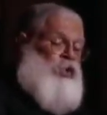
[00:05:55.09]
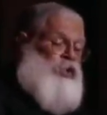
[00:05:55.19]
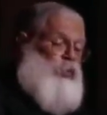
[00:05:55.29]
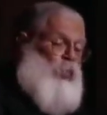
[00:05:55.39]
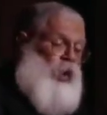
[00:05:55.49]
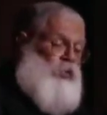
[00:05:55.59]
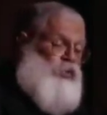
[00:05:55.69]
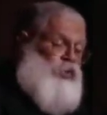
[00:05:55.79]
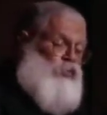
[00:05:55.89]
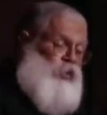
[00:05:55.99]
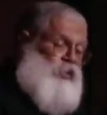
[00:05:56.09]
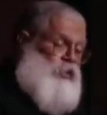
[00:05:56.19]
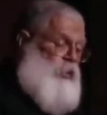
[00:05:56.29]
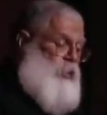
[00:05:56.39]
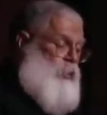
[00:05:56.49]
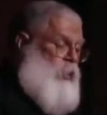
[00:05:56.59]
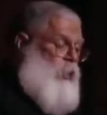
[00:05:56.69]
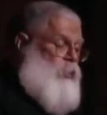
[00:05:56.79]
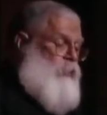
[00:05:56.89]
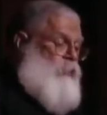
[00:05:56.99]
she, watched, she reached in
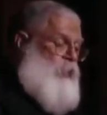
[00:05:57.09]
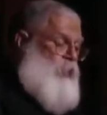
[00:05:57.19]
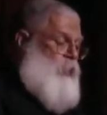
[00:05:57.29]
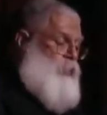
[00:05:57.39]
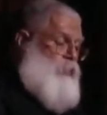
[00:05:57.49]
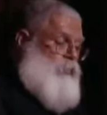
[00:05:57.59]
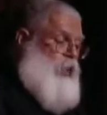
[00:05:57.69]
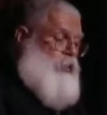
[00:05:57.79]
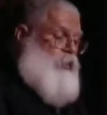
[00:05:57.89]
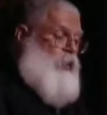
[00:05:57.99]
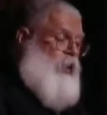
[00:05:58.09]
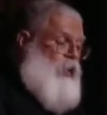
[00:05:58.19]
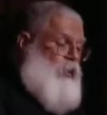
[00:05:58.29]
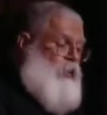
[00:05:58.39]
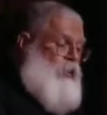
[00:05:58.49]
to feel his erect cock,